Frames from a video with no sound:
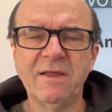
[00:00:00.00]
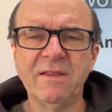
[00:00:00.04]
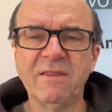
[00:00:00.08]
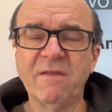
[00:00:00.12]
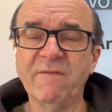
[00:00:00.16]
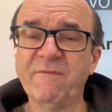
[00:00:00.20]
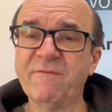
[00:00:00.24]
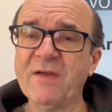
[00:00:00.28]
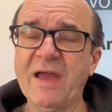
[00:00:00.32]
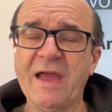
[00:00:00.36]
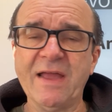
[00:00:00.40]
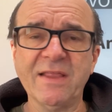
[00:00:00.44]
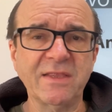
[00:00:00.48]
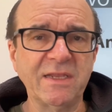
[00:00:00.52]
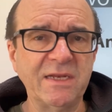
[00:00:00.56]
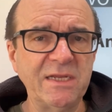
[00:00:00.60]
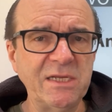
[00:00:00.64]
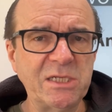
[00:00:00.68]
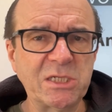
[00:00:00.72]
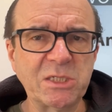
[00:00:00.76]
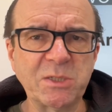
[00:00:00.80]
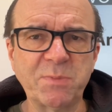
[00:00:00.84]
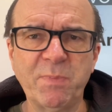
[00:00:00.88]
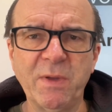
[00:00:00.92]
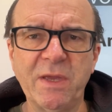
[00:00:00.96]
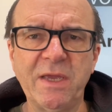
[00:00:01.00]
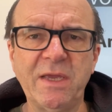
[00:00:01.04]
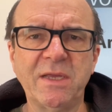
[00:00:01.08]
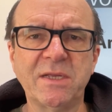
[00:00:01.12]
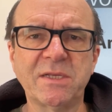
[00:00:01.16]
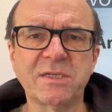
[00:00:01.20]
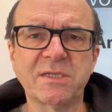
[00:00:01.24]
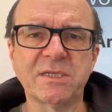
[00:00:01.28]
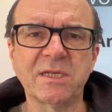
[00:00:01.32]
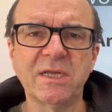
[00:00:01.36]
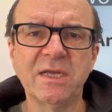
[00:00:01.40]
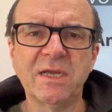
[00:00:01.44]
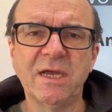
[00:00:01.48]
the fact that he
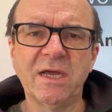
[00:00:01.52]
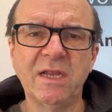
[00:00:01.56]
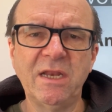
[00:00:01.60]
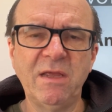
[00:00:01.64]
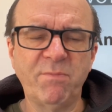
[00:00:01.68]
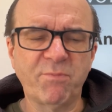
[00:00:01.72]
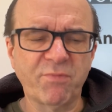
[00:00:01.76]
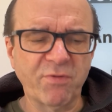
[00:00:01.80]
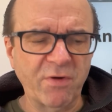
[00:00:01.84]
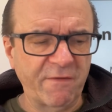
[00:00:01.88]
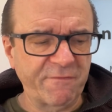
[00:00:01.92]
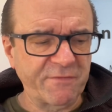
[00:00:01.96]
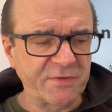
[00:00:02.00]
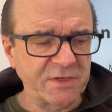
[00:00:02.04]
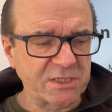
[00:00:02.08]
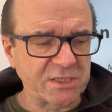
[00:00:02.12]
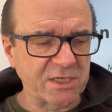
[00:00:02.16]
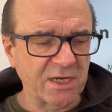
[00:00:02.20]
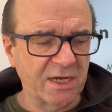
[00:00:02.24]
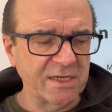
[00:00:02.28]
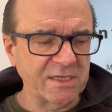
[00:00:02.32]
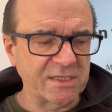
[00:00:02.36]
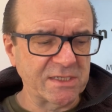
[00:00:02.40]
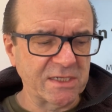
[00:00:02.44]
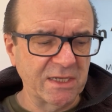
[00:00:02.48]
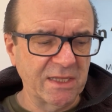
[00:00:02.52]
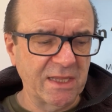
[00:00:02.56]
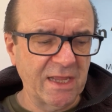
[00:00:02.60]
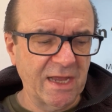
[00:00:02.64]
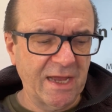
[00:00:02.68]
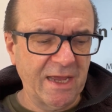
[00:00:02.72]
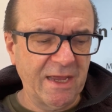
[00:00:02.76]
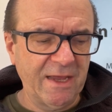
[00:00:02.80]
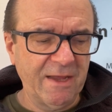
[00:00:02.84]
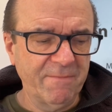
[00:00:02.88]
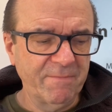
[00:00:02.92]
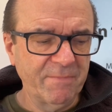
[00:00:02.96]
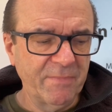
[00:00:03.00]
speaks and he prophesies
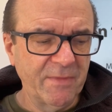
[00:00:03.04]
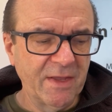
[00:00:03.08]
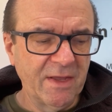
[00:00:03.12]
today.